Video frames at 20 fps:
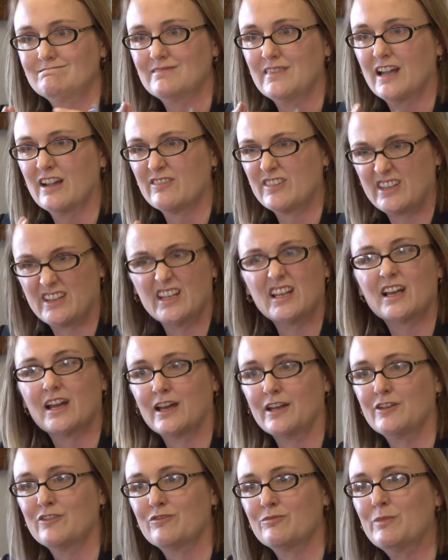everything
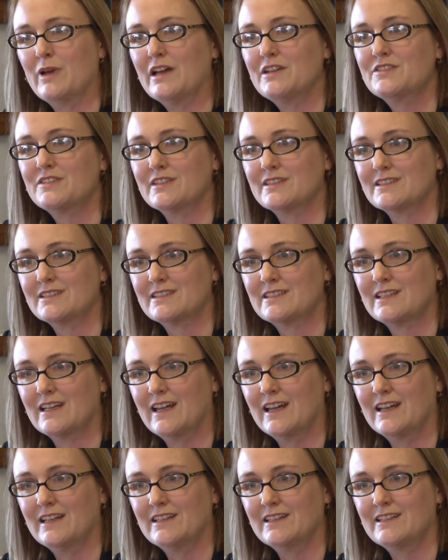kind of meshes.
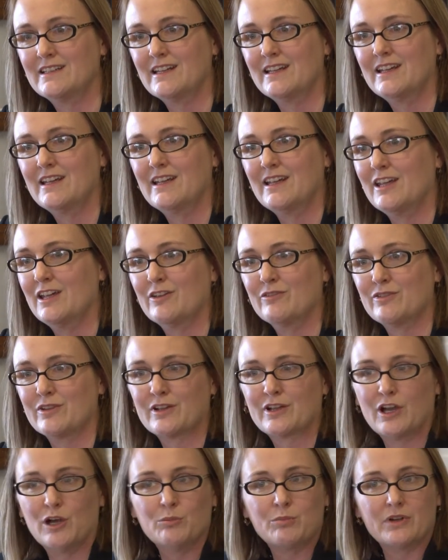And if
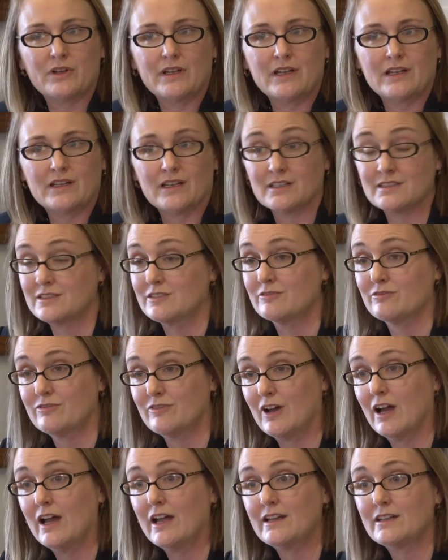a company doesn't
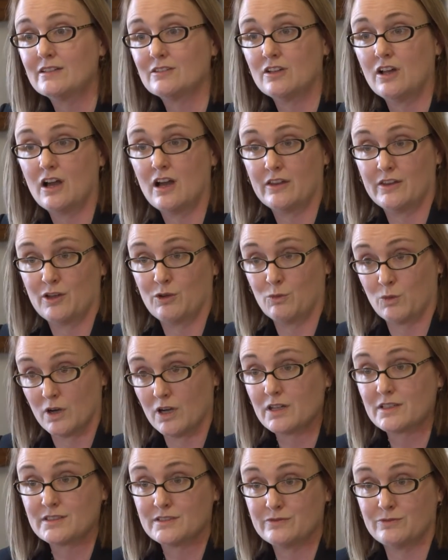find a law that
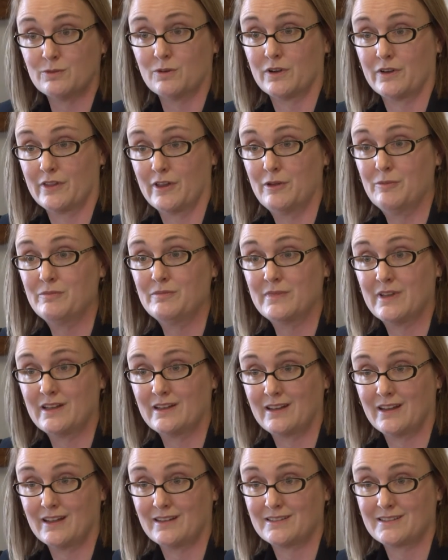works for them
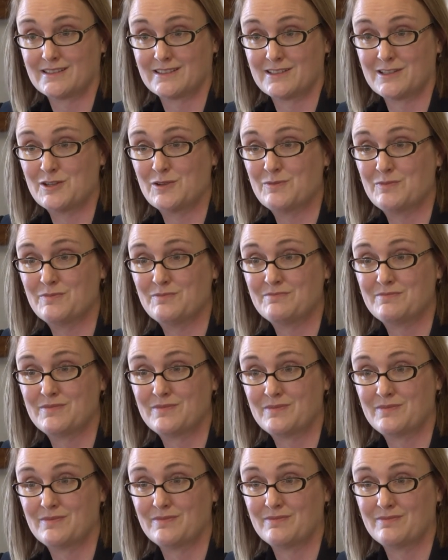and gets them,
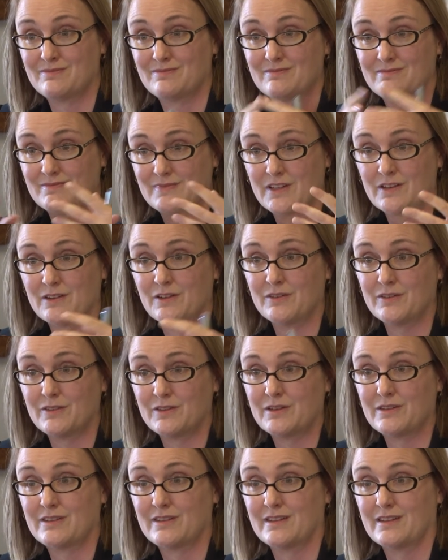
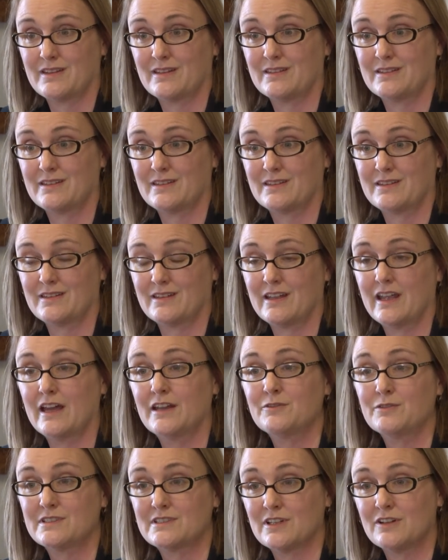the
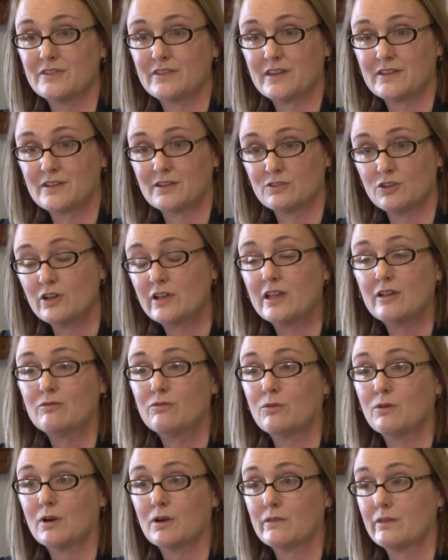end result that they're looking
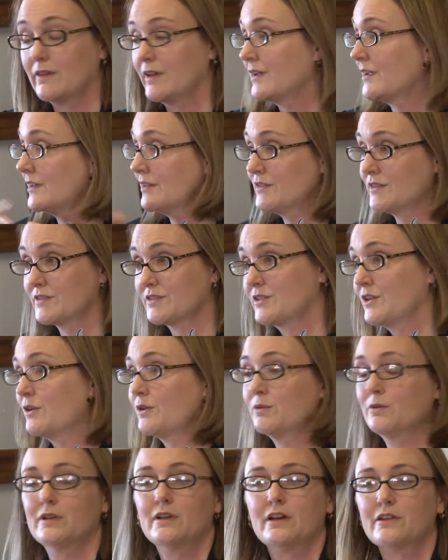for, they can just
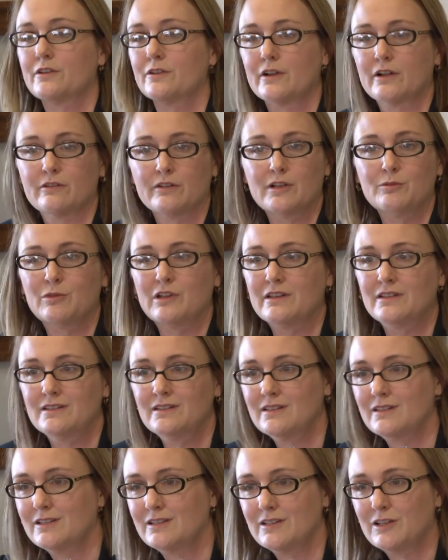go to another agreement
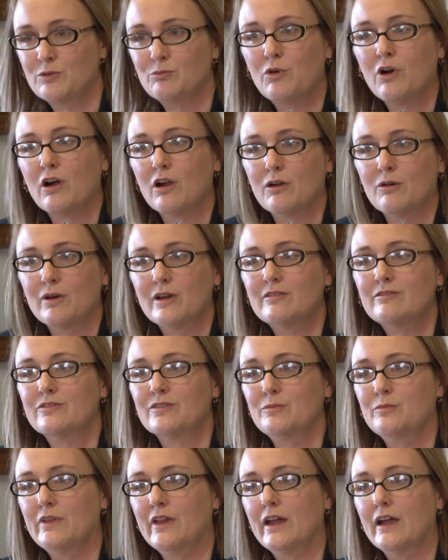and borrow it
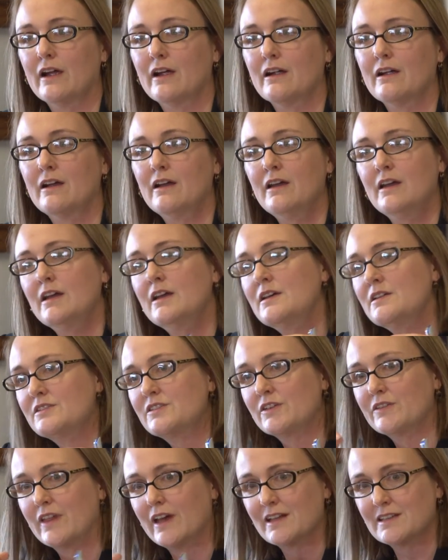from there.
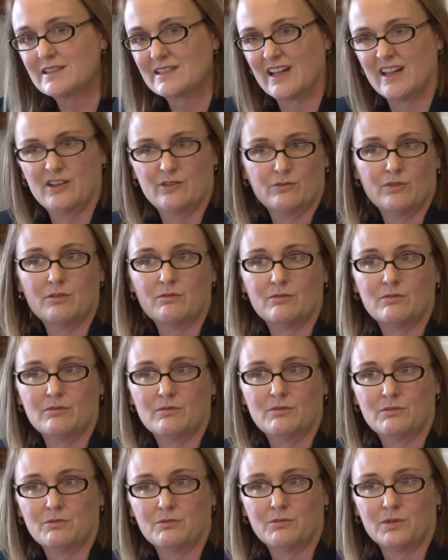So that's kind of what
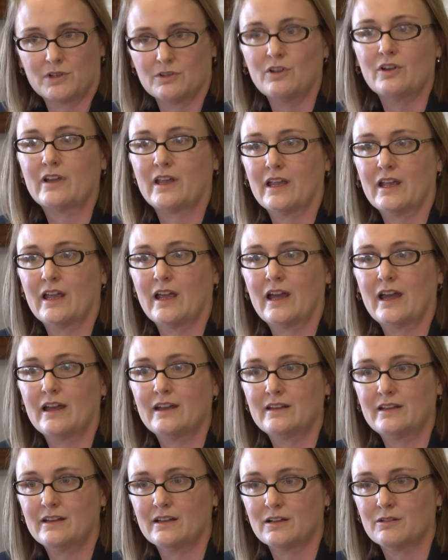we're looking
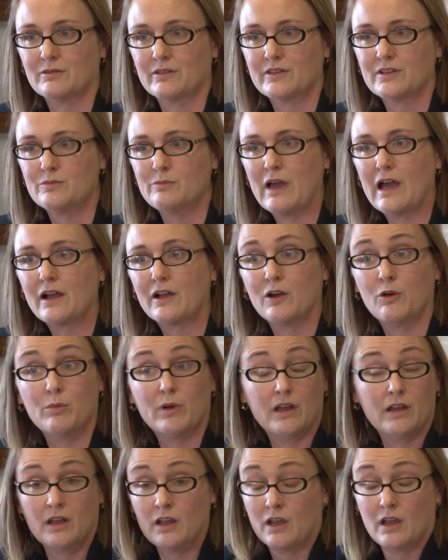at here with tobacco.
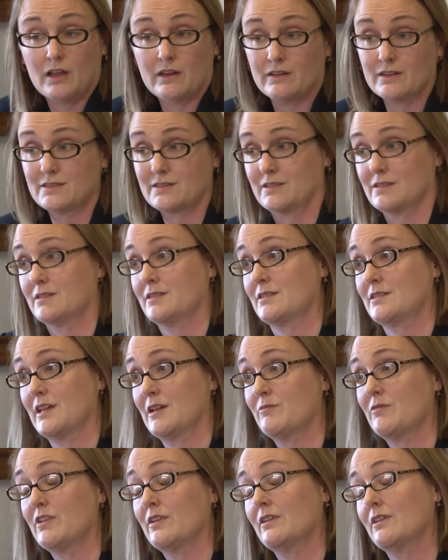But the
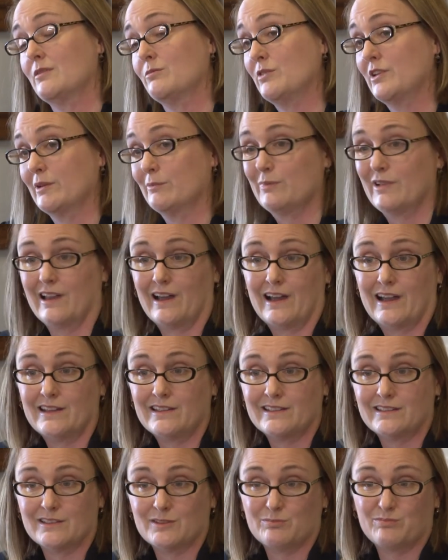same thing could be
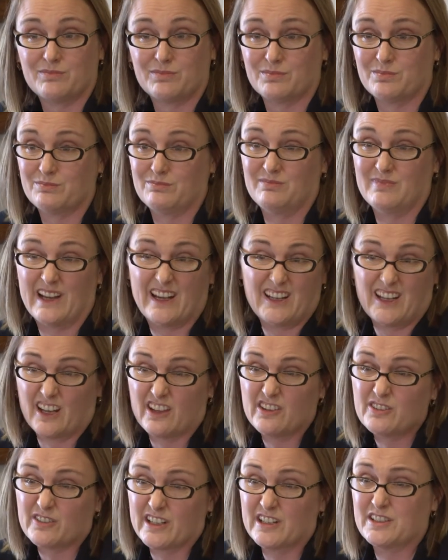applied to any
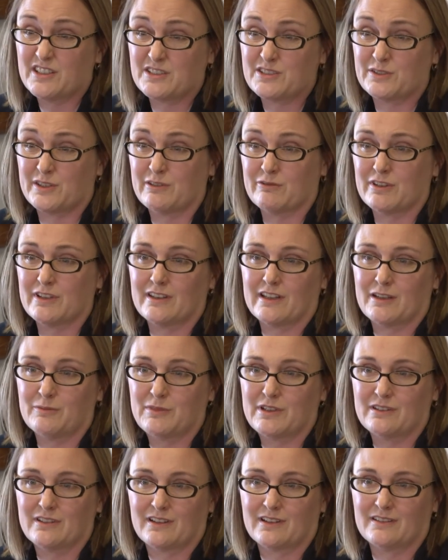other industry, really. I
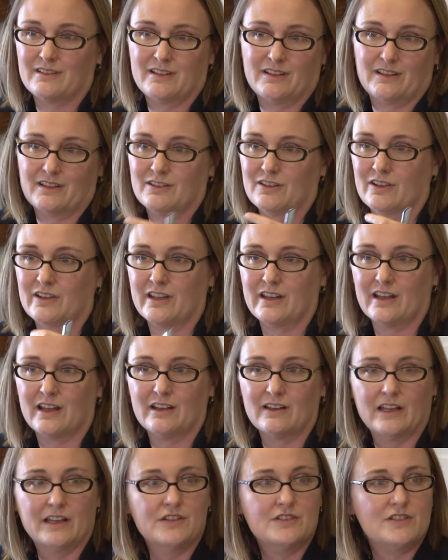mean, you could look at
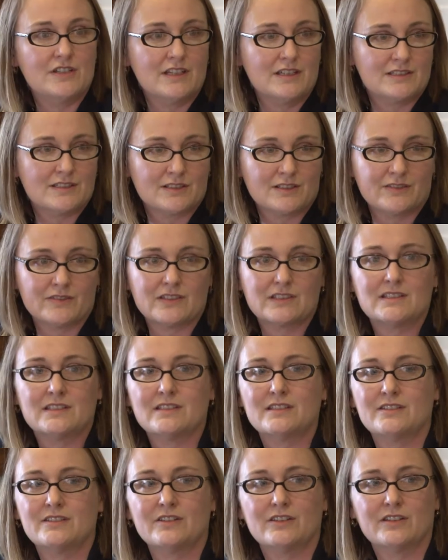LNG
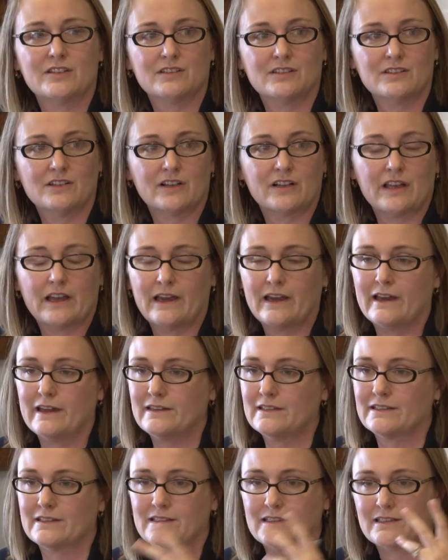services, you could look
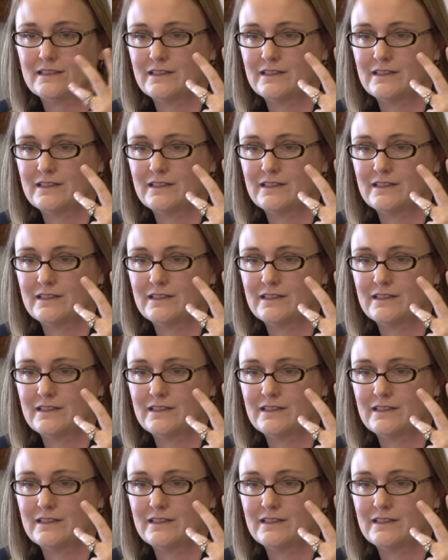at,